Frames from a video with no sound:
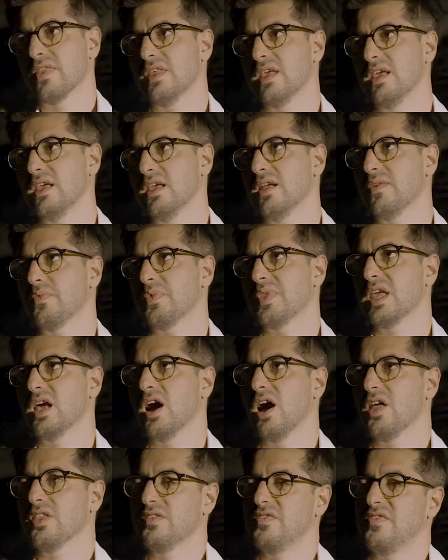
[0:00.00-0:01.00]
The, the
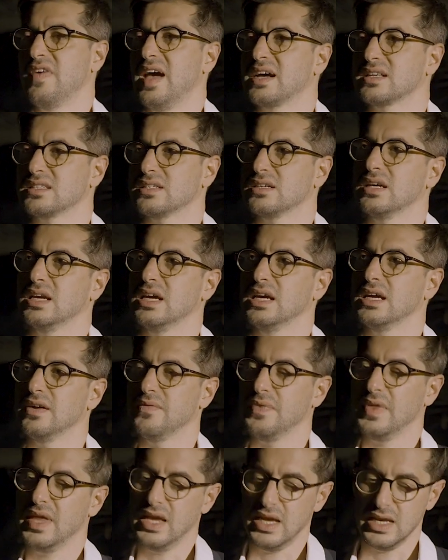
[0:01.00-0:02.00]
other factor here
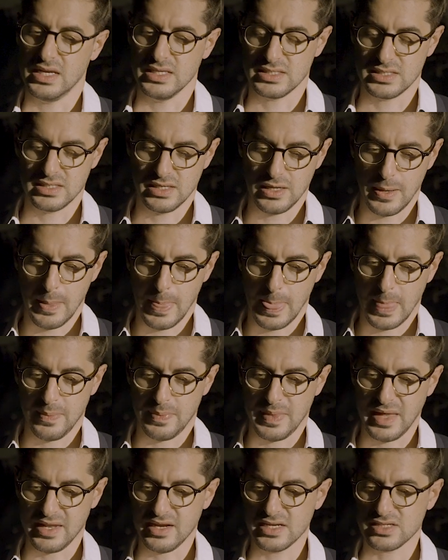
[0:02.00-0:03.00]
is
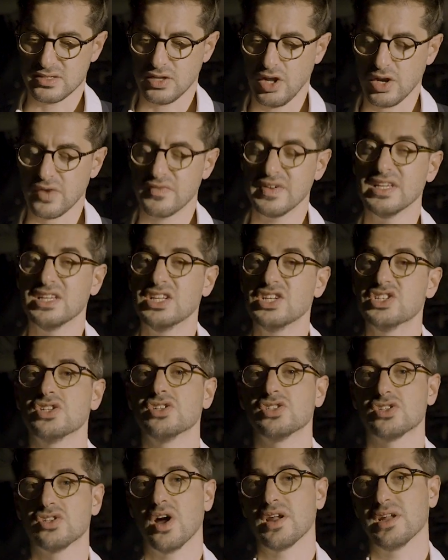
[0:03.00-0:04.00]
that there's a lot of
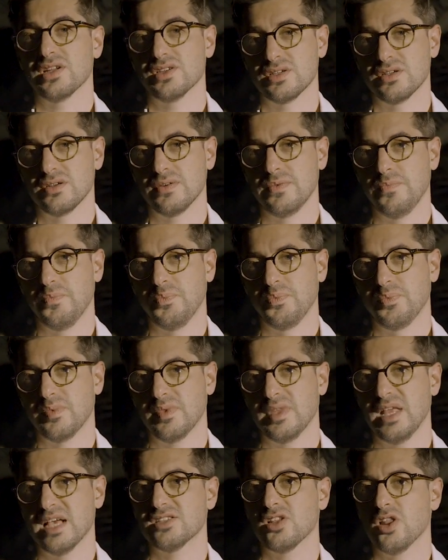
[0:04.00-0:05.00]
indigenous knowledge.
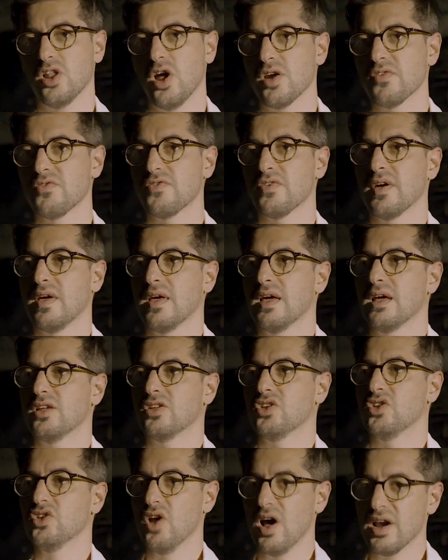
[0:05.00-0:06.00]
There's a lot of
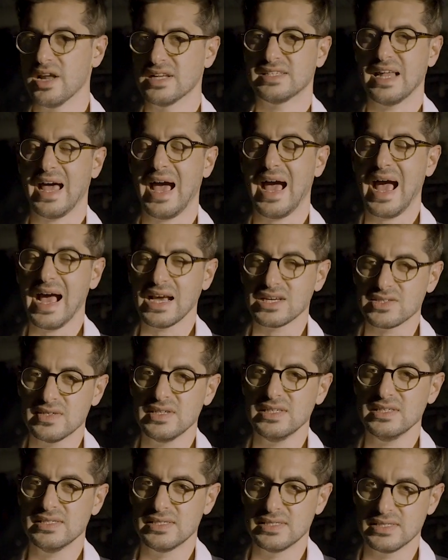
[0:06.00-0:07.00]
knowledge that
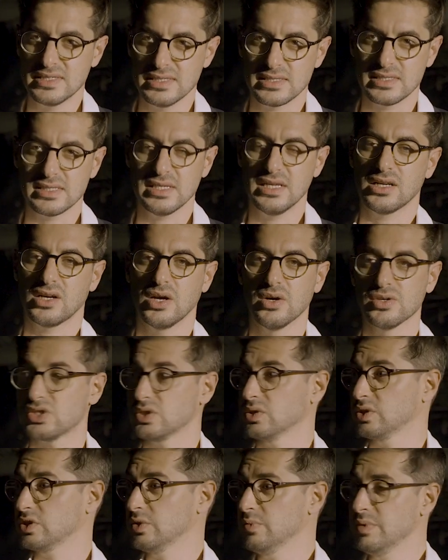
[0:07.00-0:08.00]
actually sits in
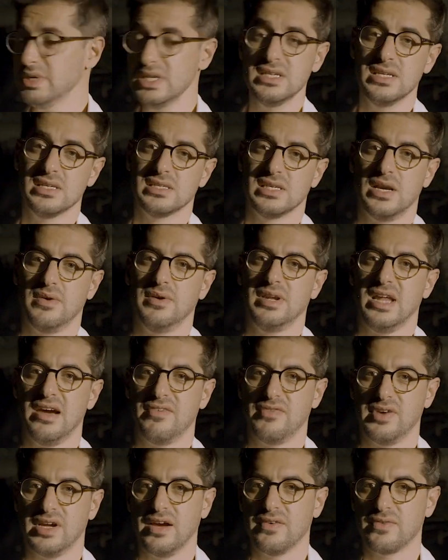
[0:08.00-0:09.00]
coastal communities here in
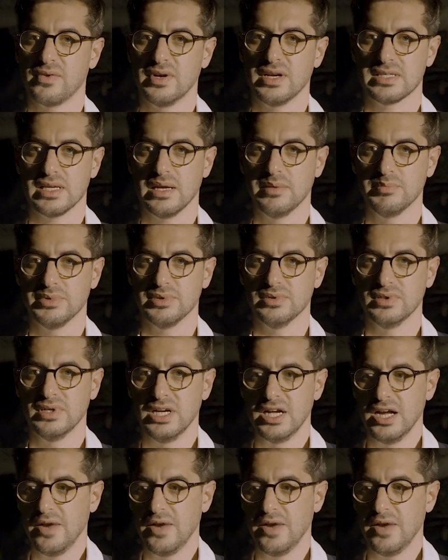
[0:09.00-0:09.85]
Africa, for example.